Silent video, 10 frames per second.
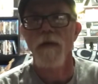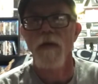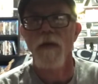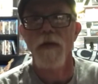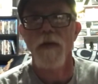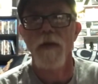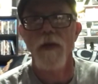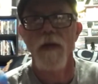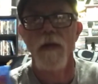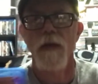
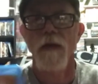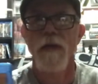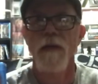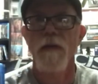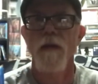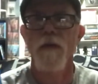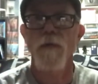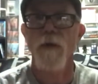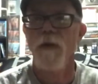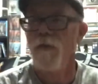Not taking nothing
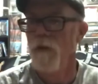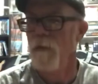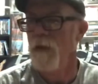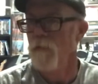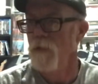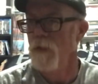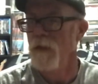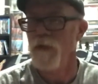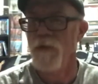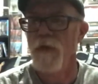away from it. I really
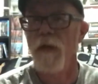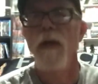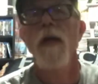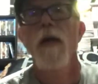enjoyed it.